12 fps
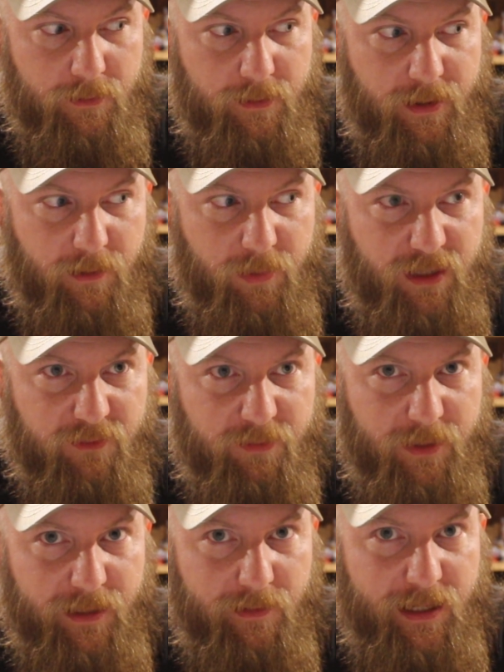Now, because of
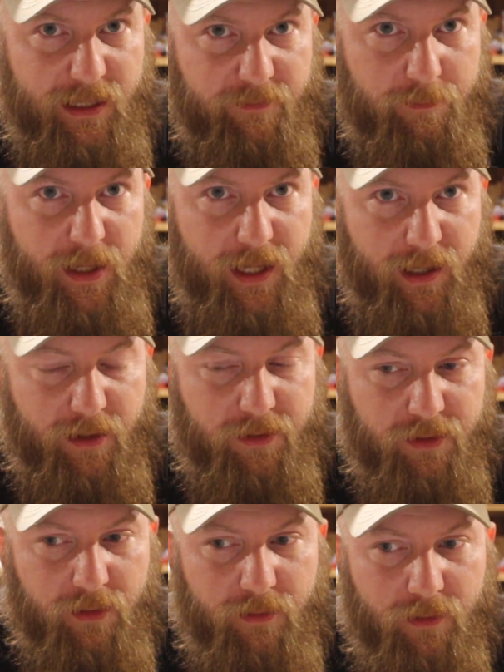my life
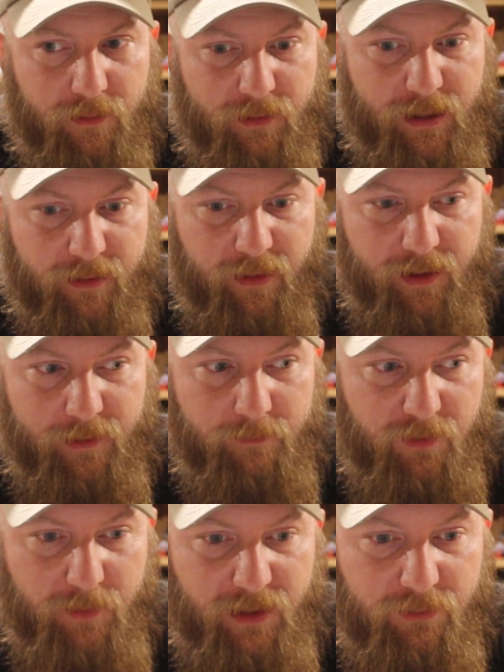path, a lot of that
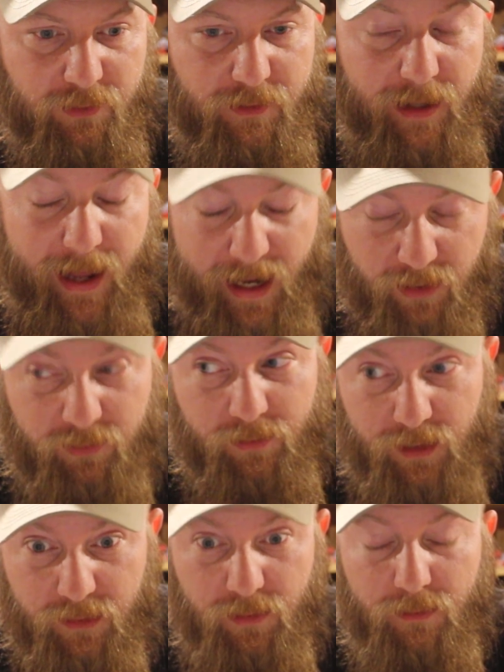information
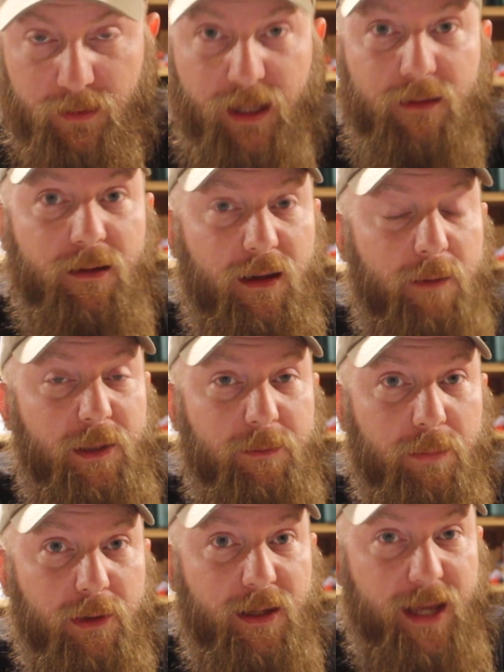actually turned out to come in
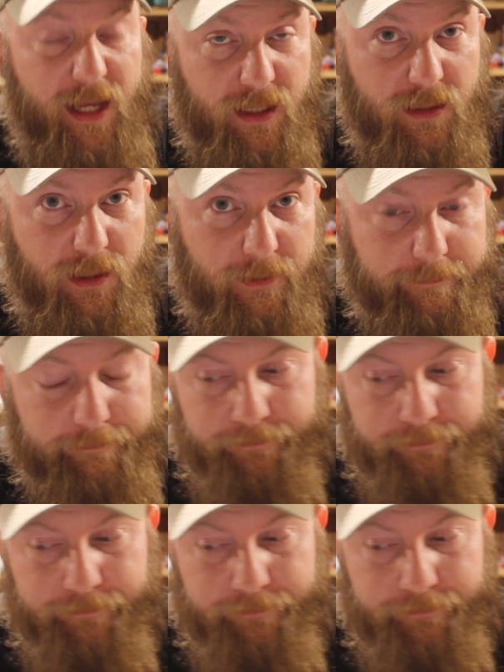pretty handy.